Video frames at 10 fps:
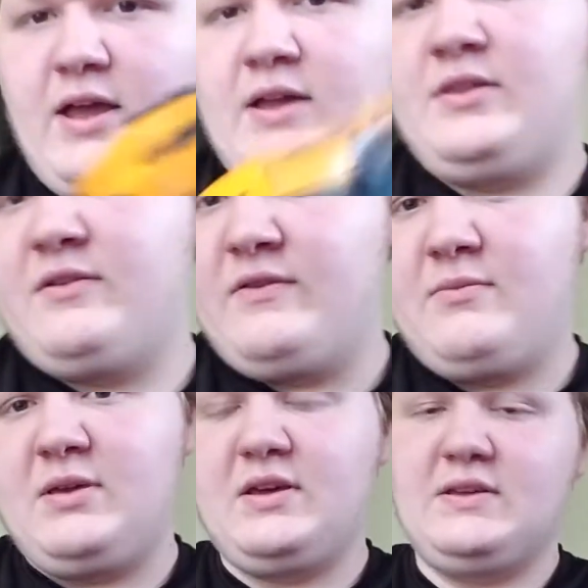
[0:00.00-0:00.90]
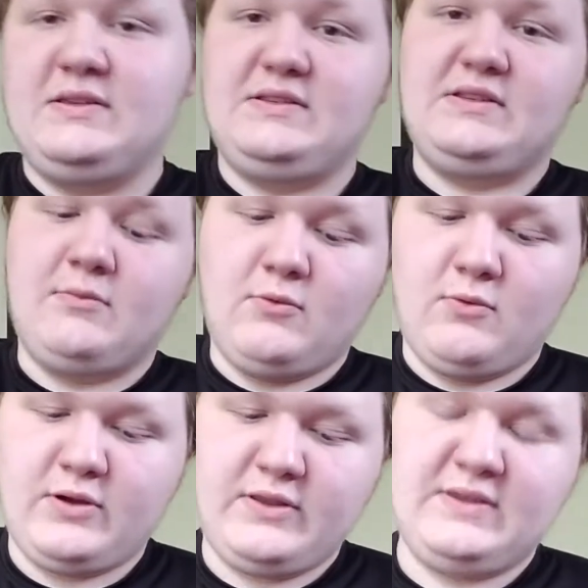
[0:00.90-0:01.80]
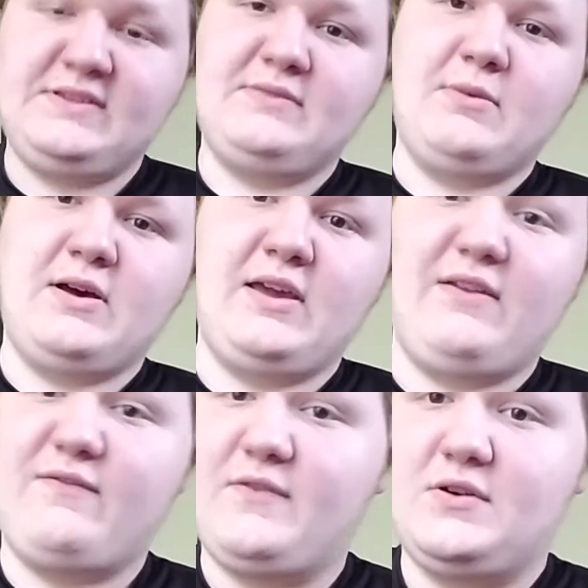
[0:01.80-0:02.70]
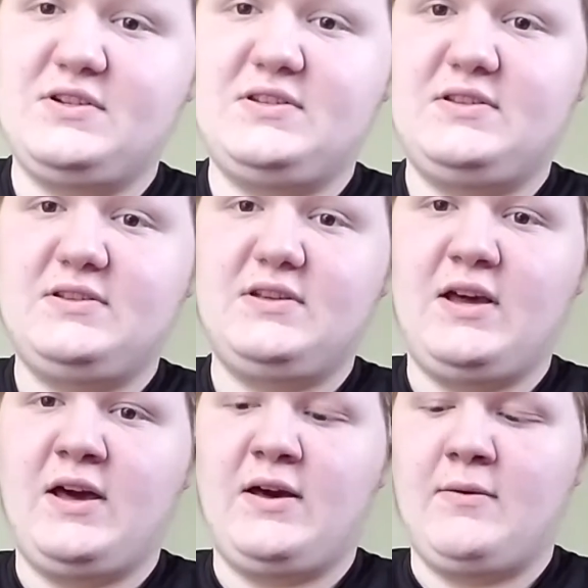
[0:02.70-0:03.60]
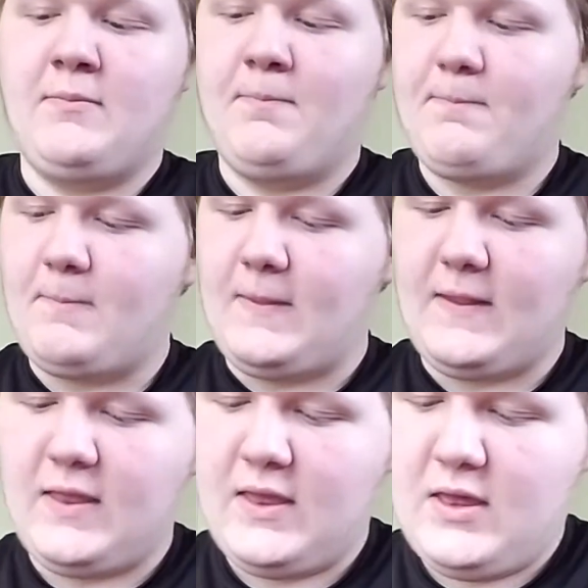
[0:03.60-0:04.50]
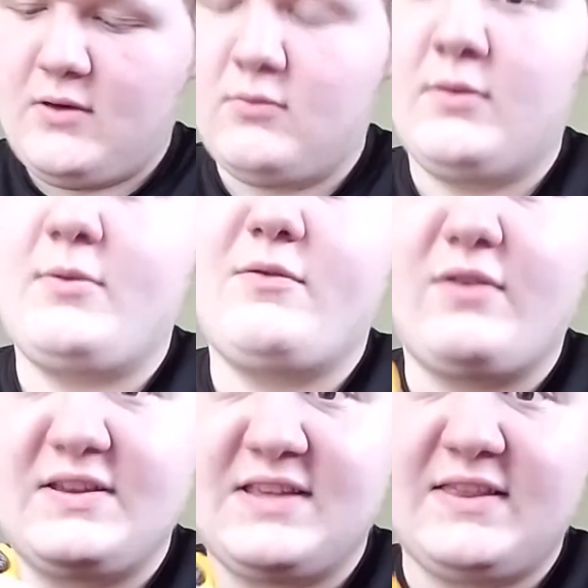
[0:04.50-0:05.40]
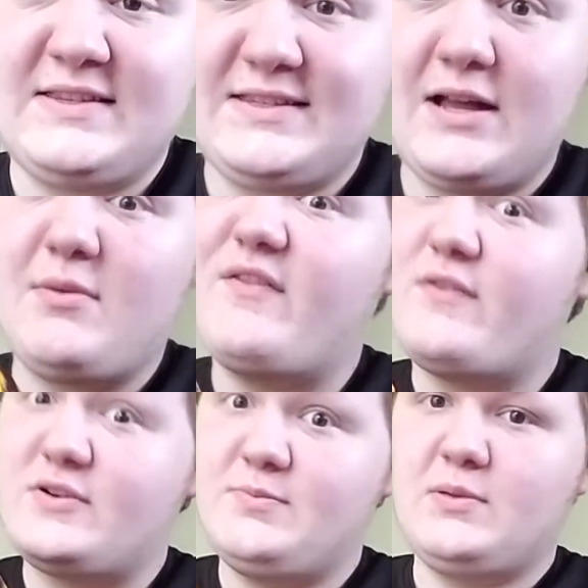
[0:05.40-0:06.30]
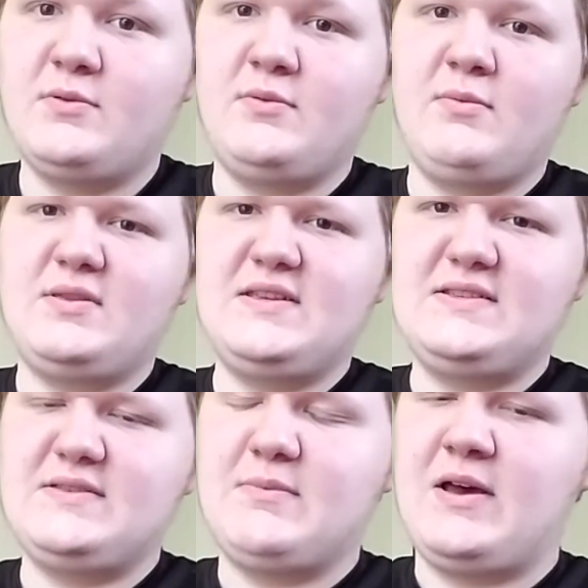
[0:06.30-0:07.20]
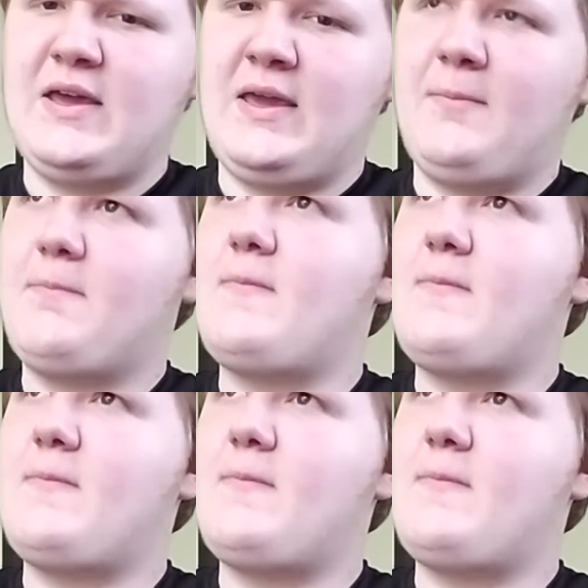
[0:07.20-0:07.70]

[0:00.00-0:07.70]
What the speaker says: I love it because number one, this is my first. Well, let me rephrase that. This is not my first Bumblebee, but this is my.